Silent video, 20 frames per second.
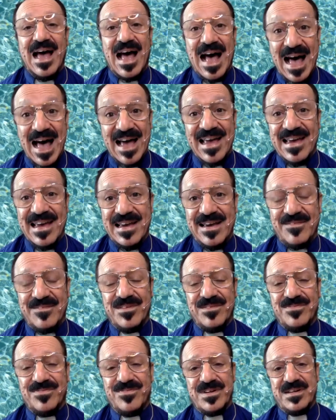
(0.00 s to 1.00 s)
I have
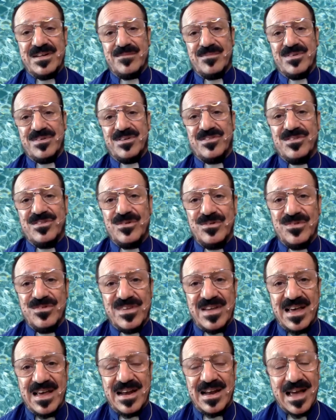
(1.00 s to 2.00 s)
the freedom to choose
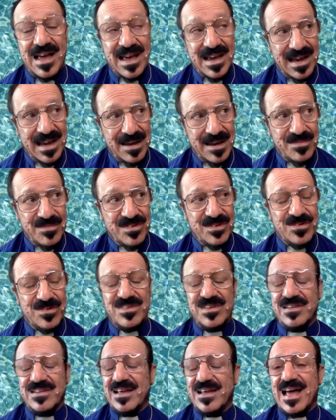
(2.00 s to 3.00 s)
that. I am
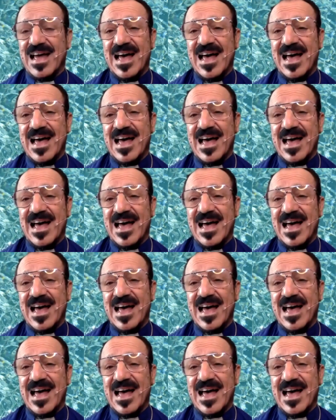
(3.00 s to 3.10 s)
choosing that.